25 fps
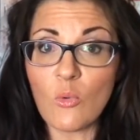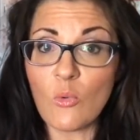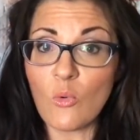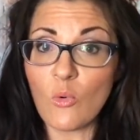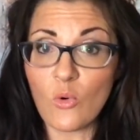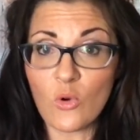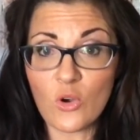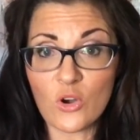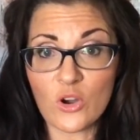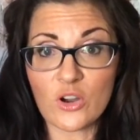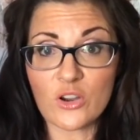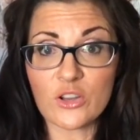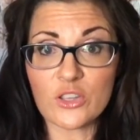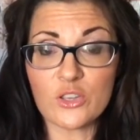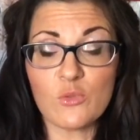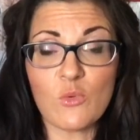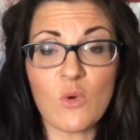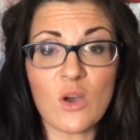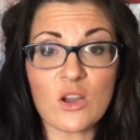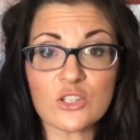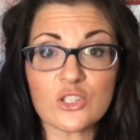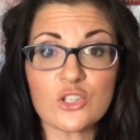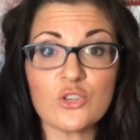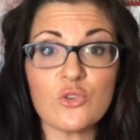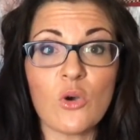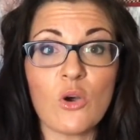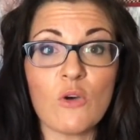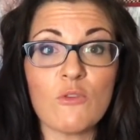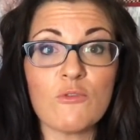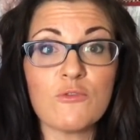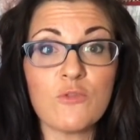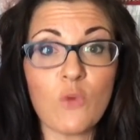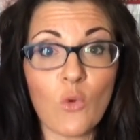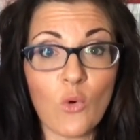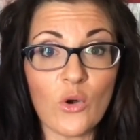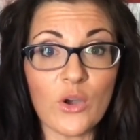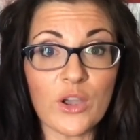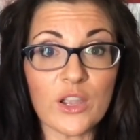or you want to
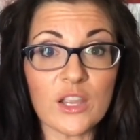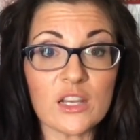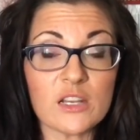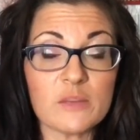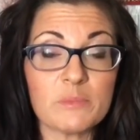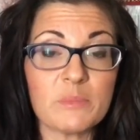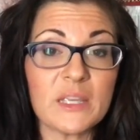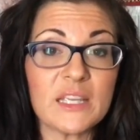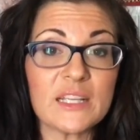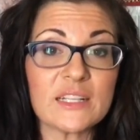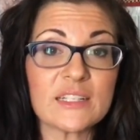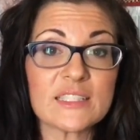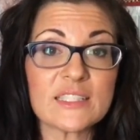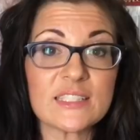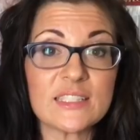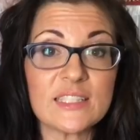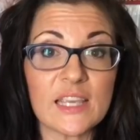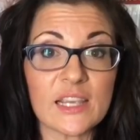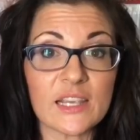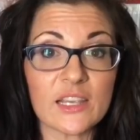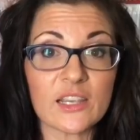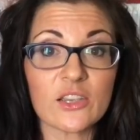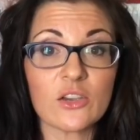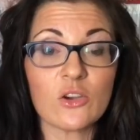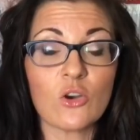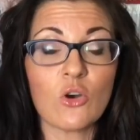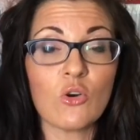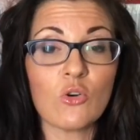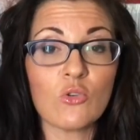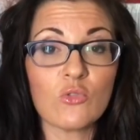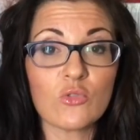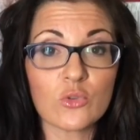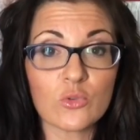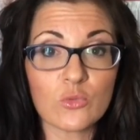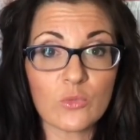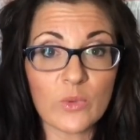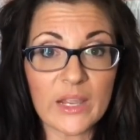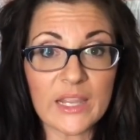avoid being sick,
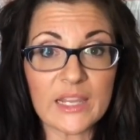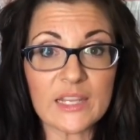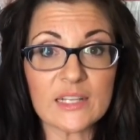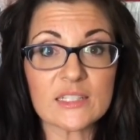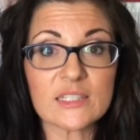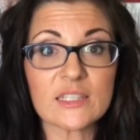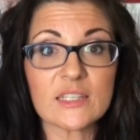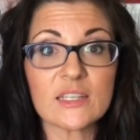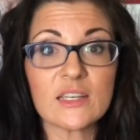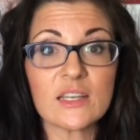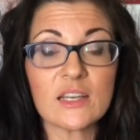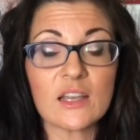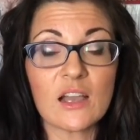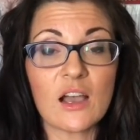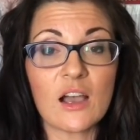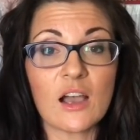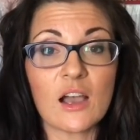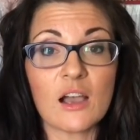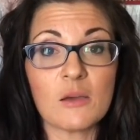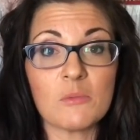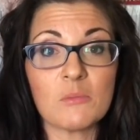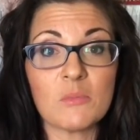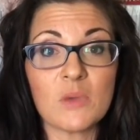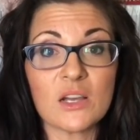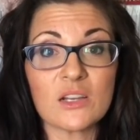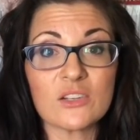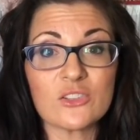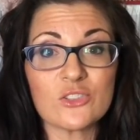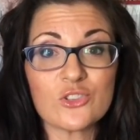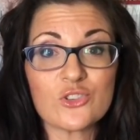overweight, um,